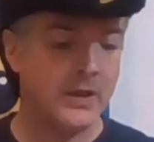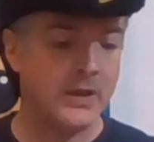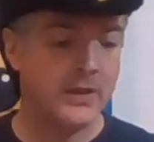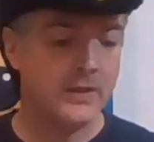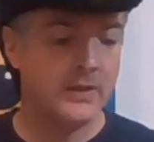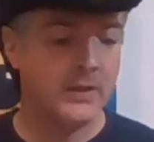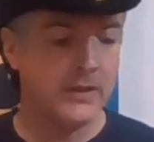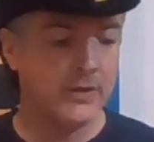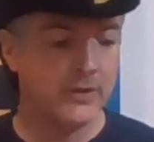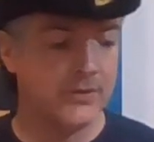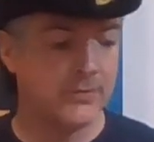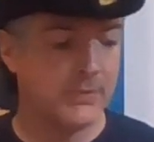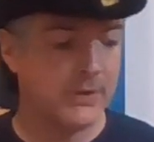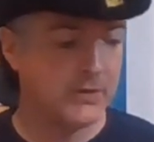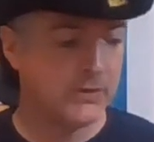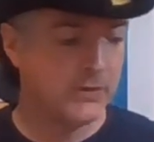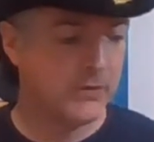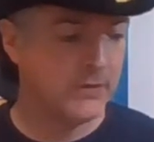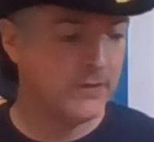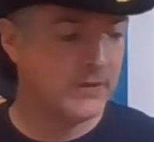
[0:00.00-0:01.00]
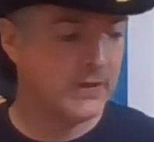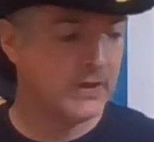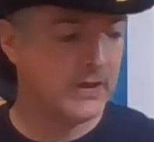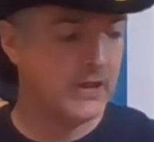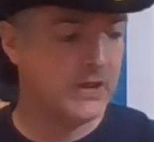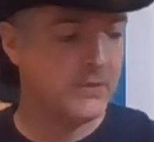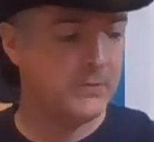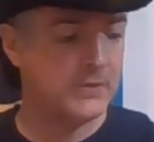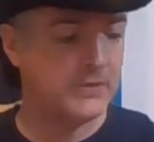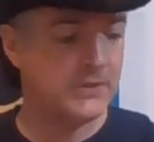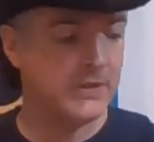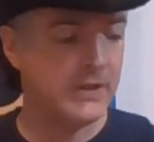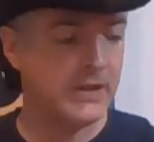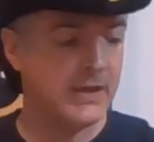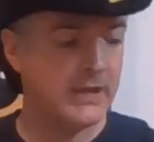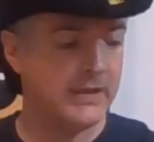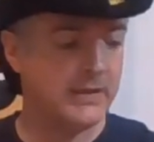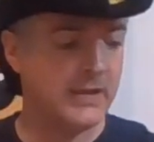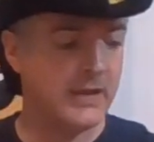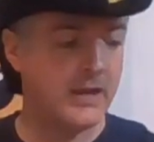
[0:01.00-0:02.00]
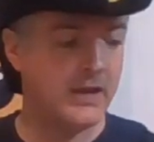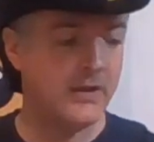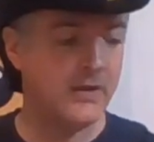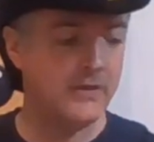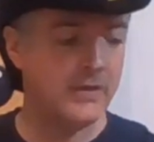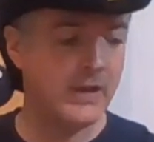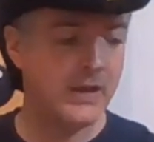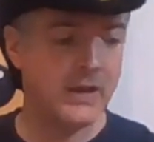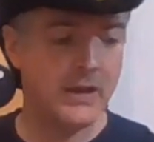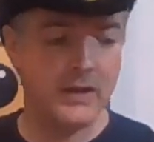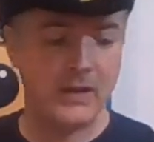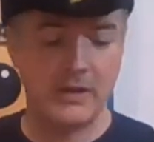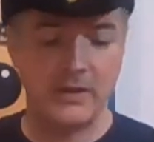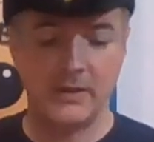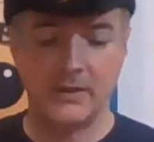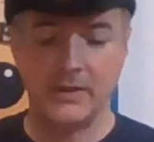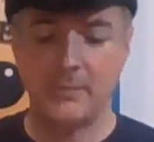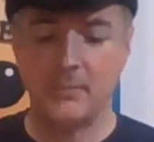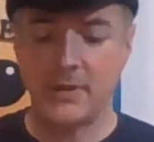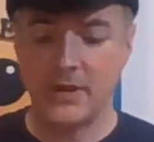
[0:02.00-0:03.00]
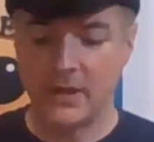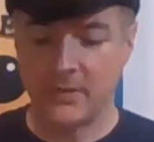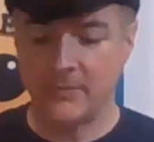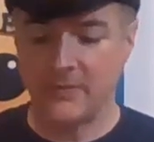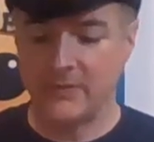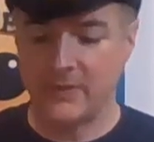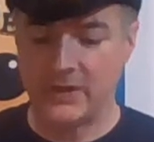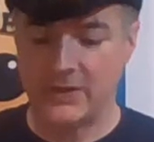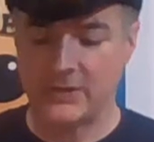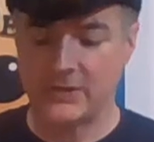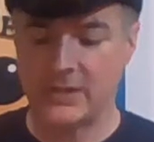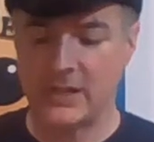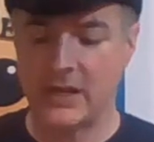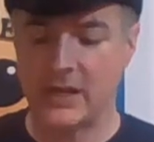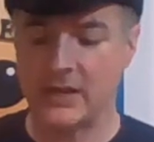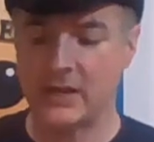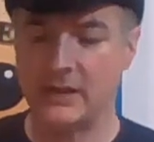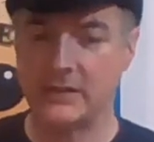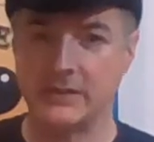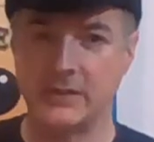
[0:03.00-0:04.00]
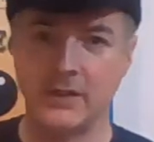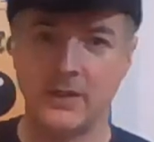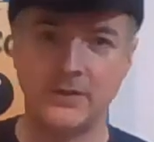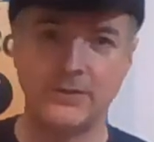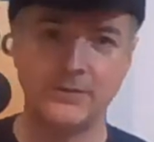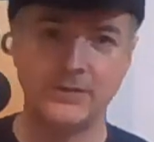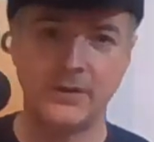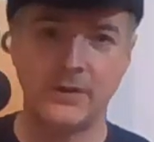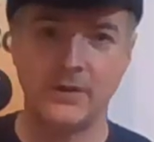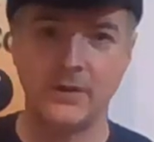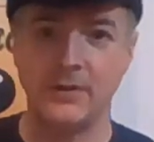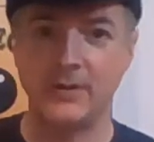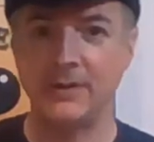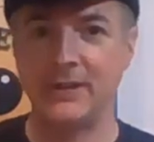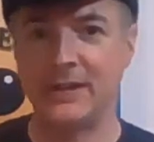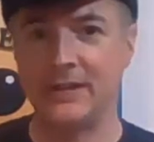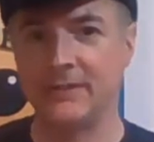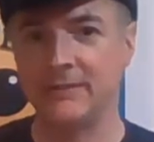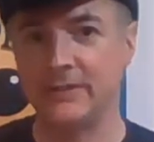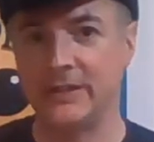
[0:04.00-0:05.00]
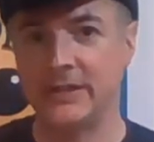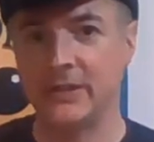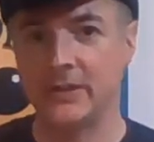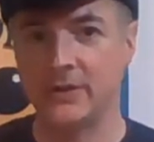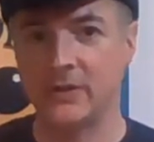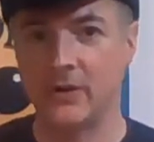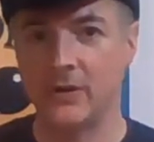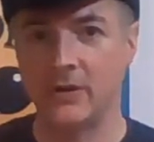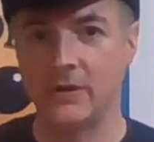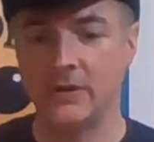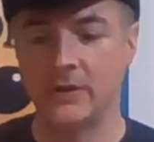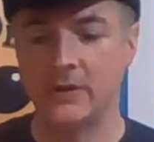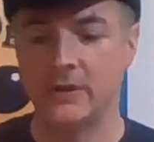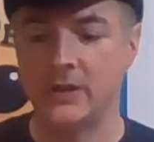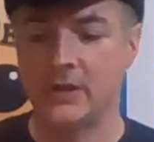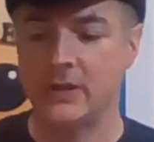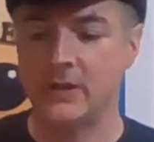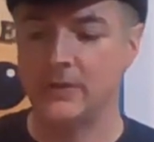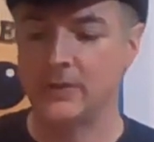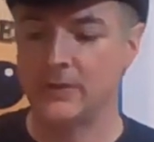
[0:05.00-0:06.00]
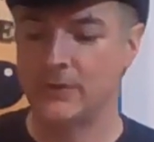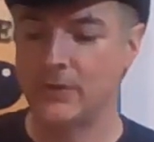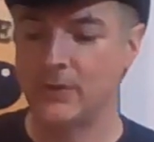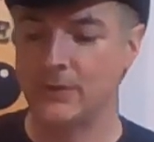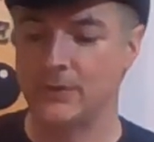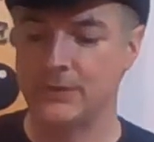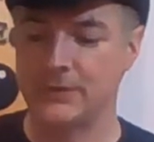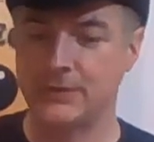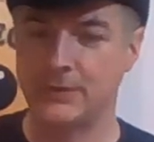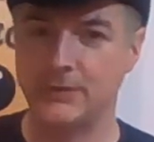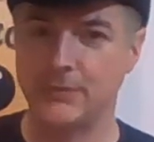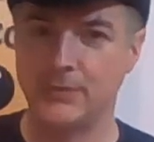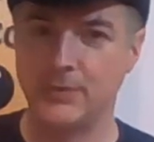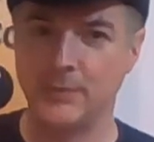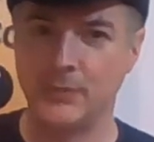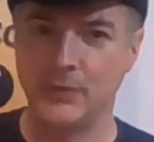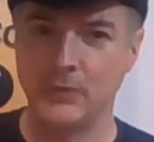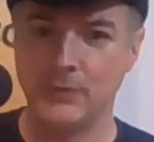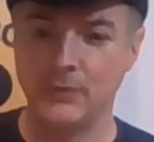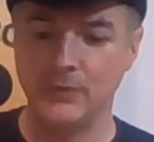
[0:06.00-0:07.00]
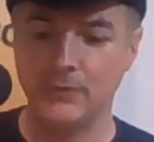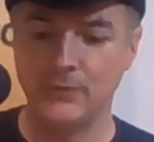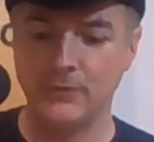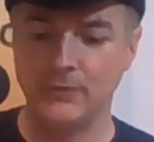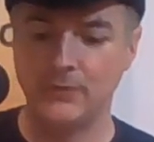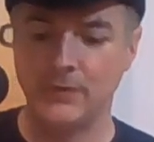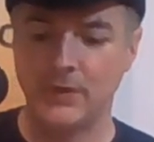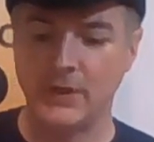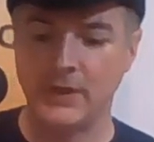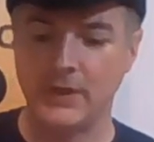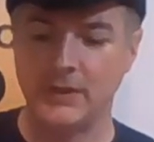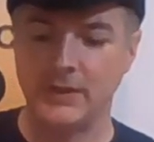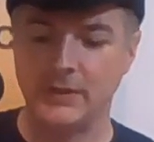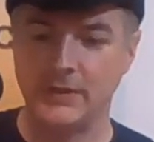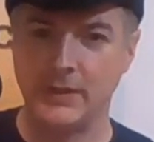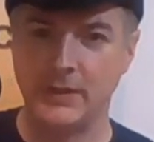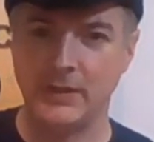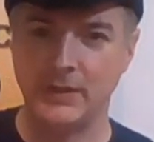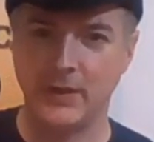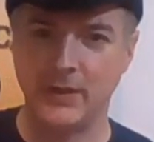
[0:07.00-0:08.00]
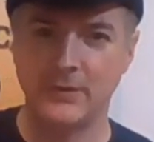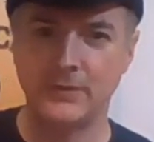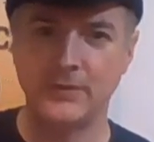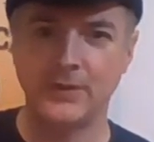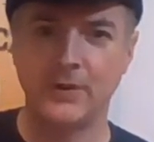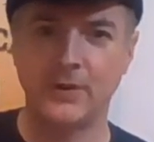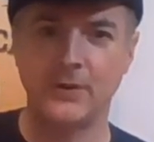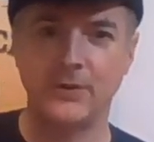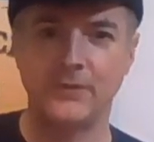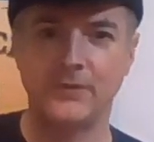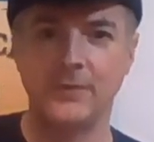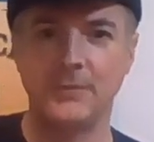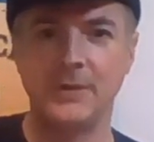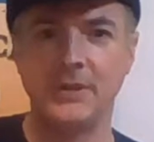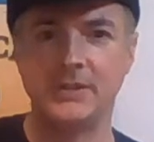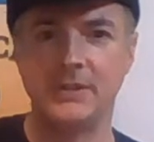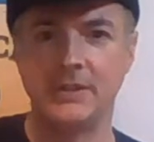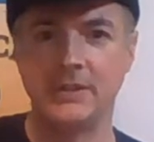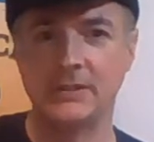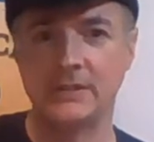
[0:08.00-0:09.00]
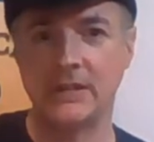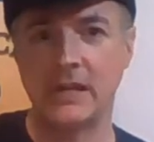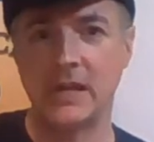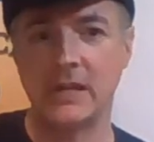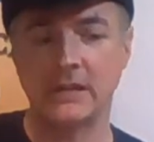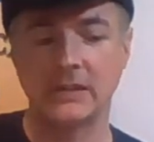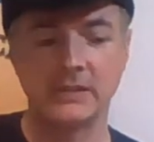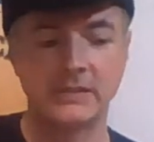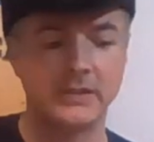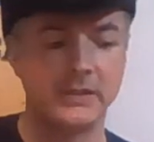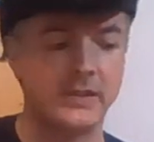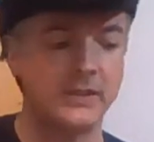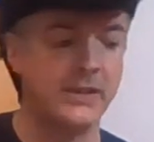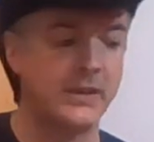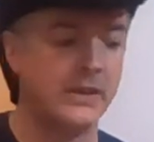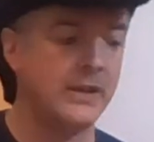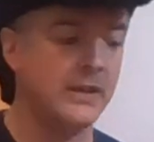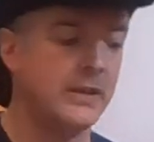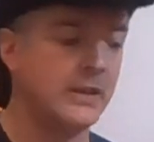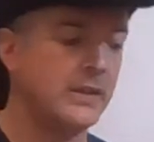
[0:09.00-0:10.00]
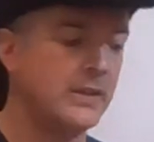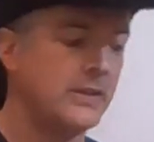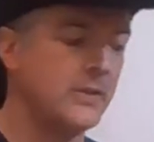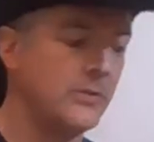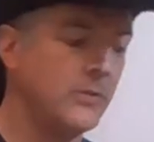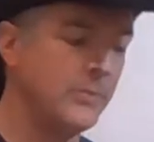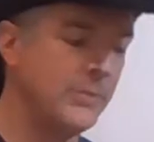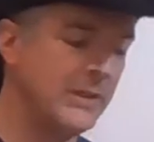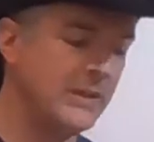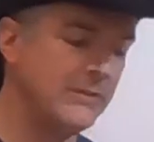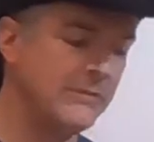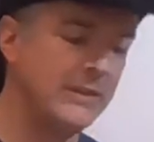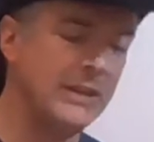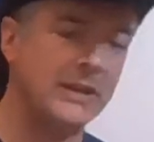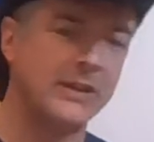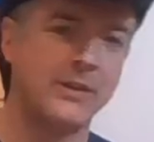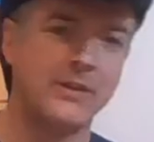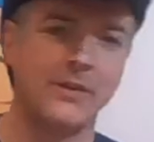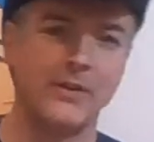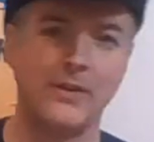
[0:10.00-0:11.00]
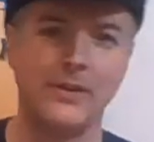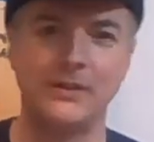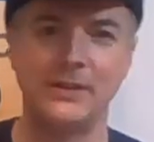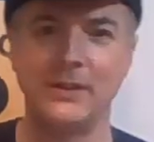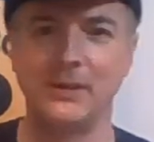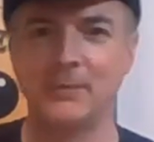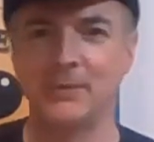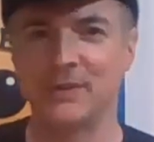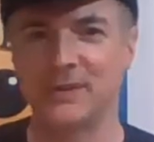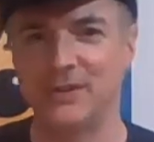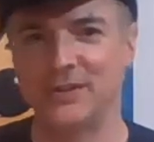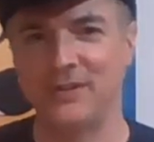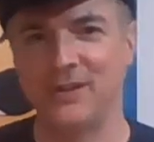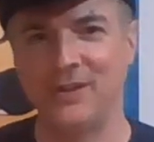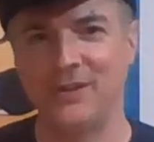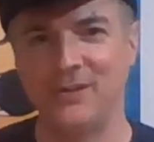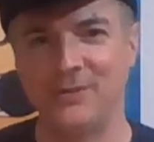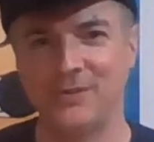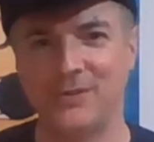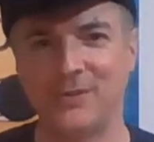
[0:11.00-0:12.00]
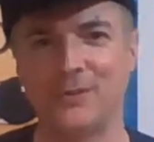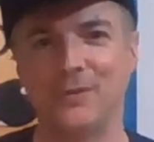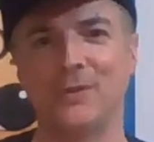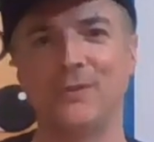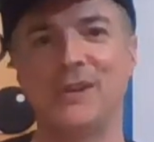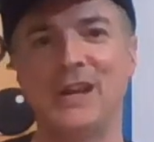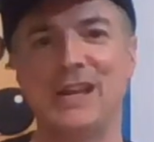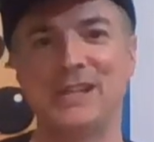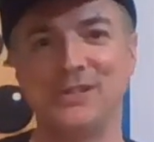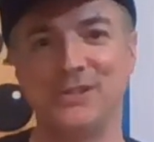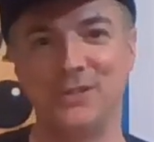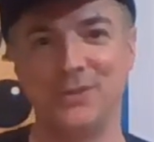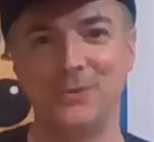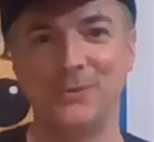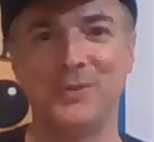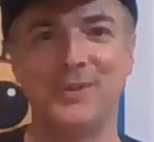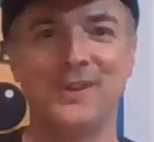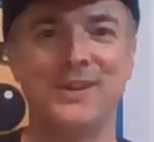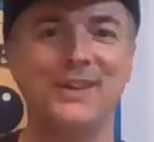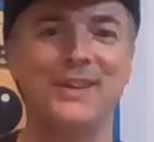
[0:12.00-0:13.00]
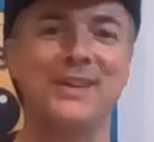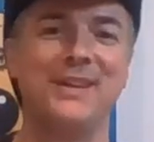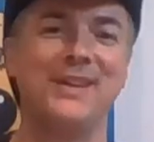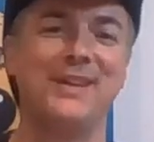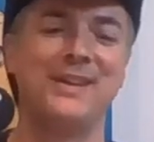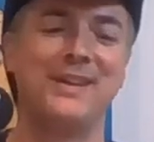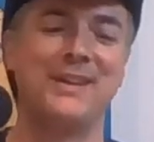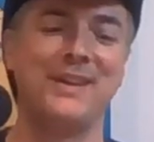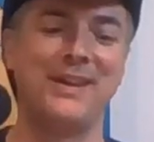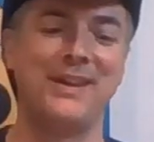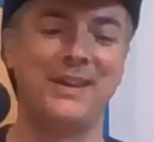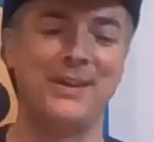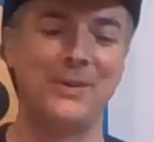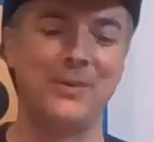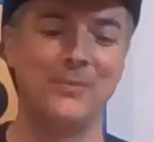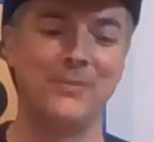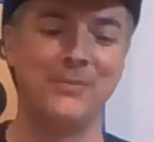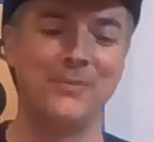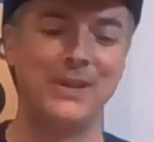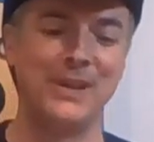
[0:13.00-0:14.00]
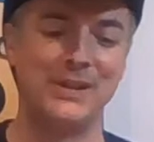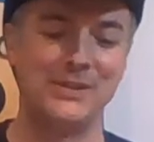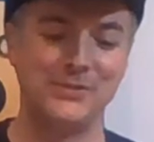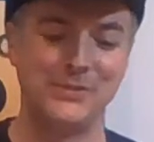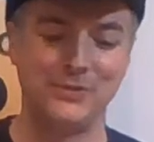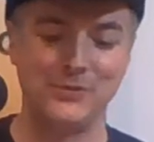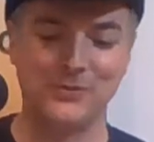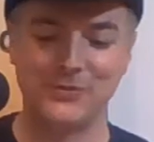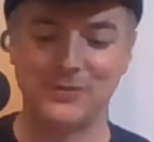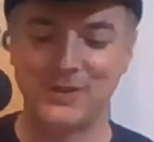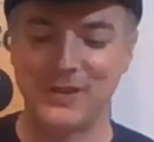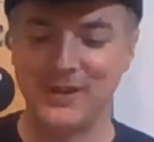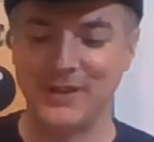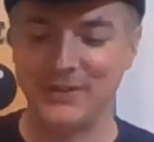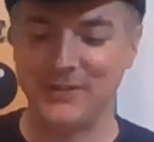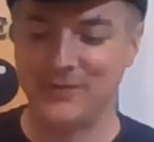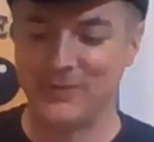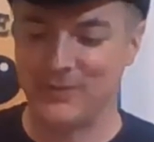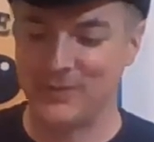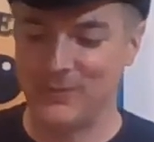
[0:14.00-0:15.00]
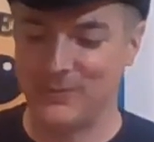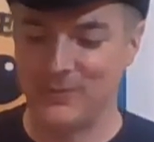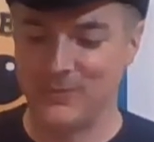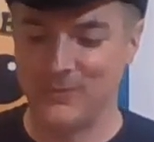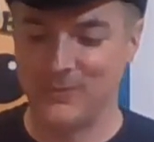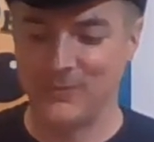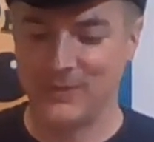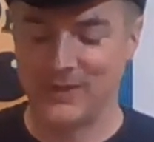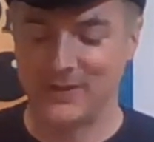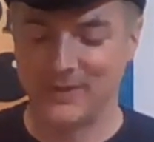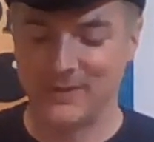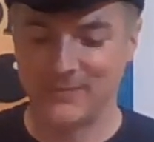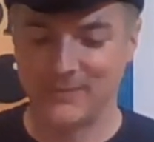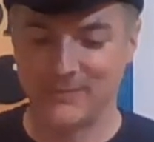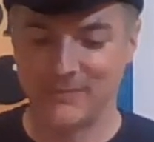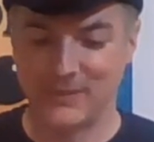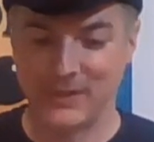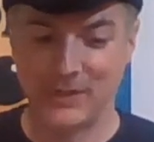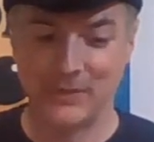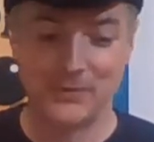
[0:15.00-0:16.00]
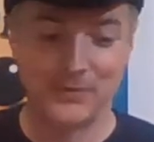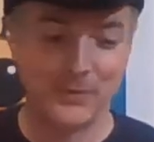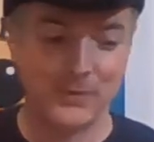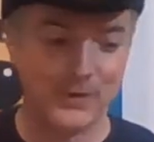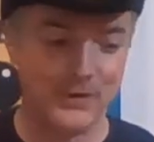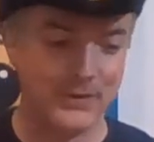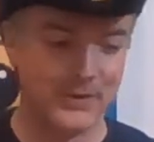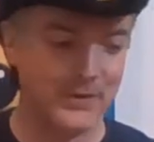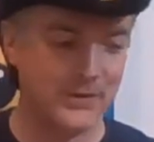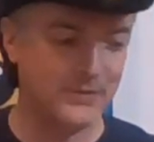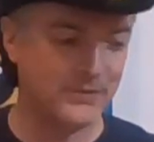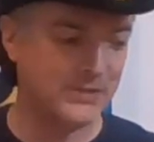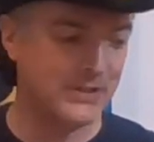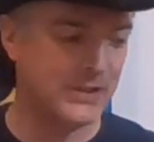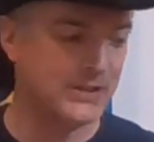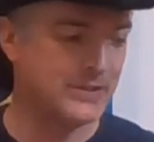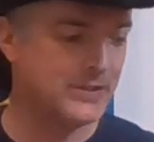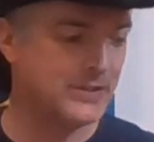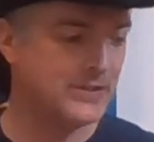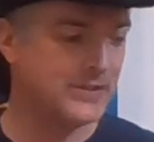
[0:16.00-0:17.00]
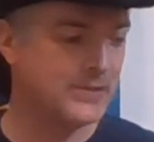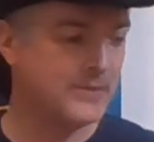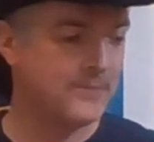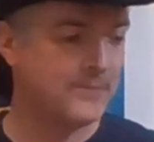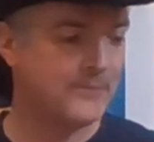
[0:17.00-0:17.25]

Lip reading: The ultimate goal of the game is to get down, and at the bottom of each stack is a hull card and a leak card. The goal is to remove the hull card from each of the stacks. There will be a leak card that will continue to harass you as you try to get through all the hull sections.